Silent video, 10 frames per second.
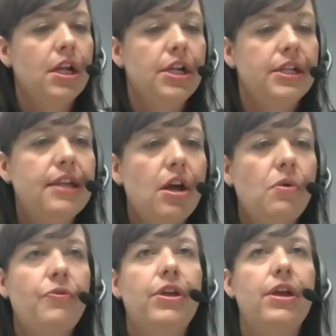
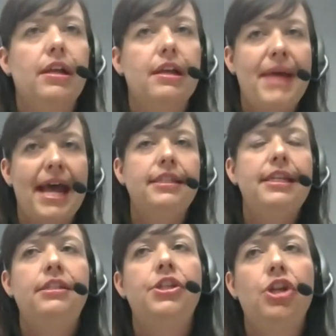So the capacity
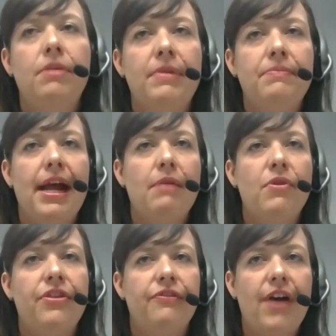is determined by what
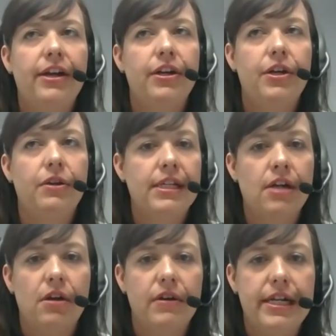the fire code has
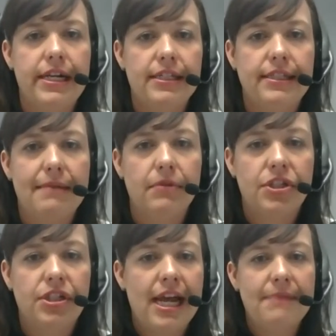already
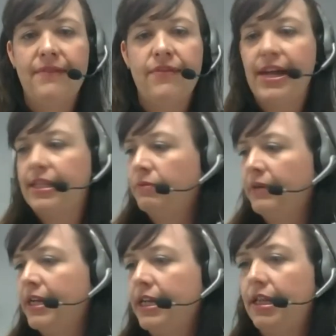established, and I believe that that's
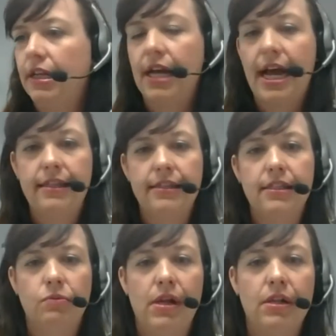written in the guidance
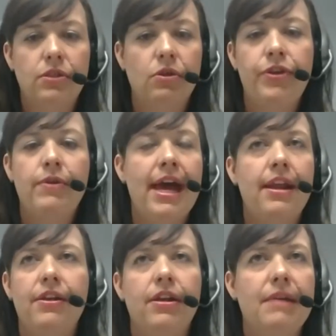as well. So if you had
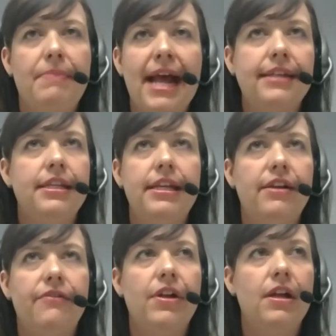a capacity
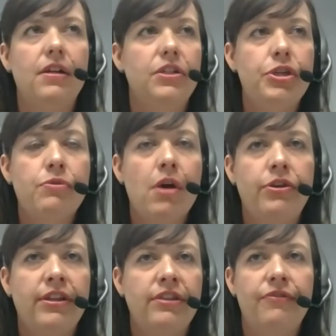of
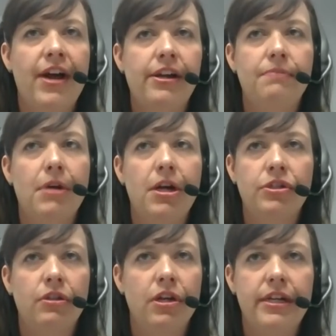200 that the fire
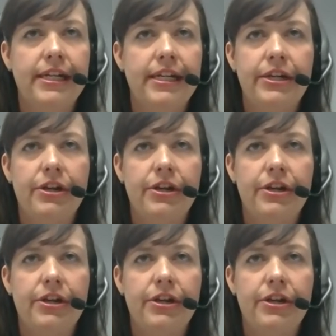marshal already,